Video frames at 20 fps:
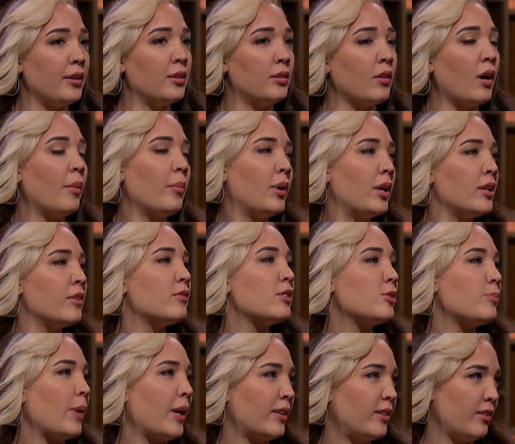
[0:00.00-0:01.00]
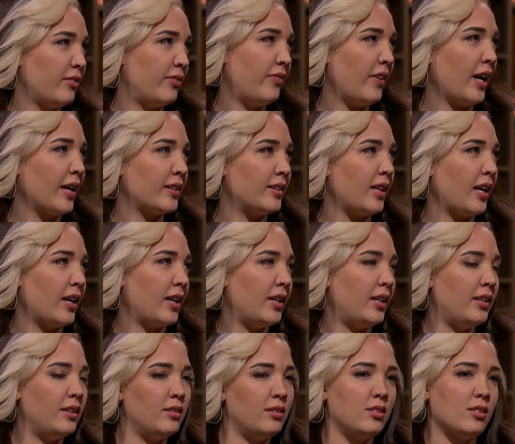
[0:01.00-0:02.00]
you know, I'm gonna respect the fact that he
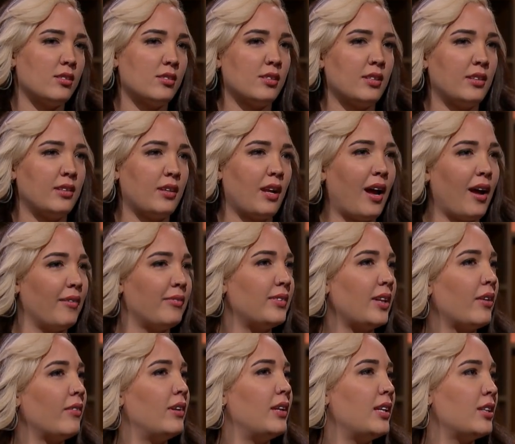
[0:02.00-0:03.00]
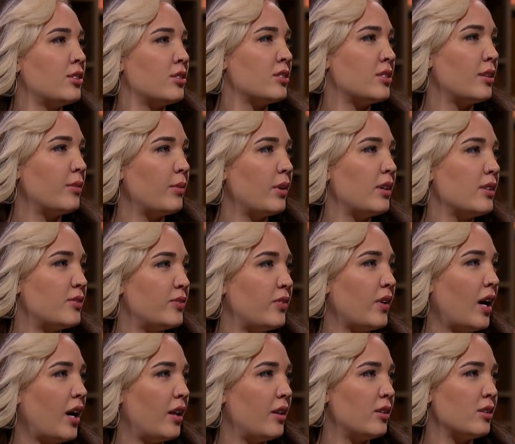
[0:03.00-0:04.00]
doesn't have that relationship with his
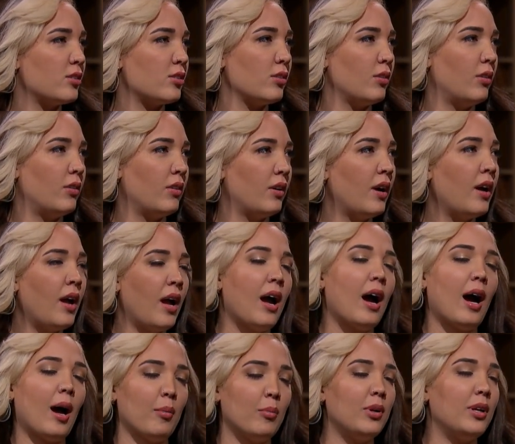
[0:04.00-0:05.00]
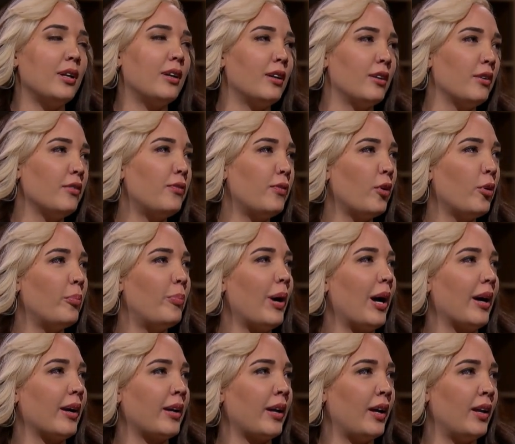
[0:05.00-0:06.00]
father. So I'm really gonna fall
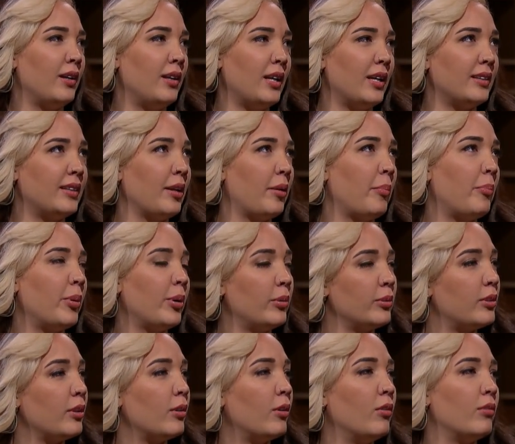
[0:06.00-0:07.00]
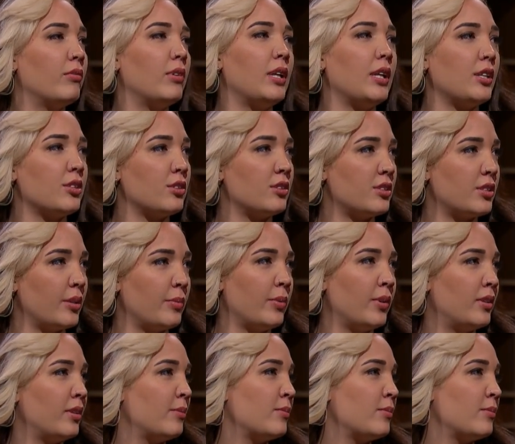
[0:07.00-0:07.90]
back and let them build their own relationship on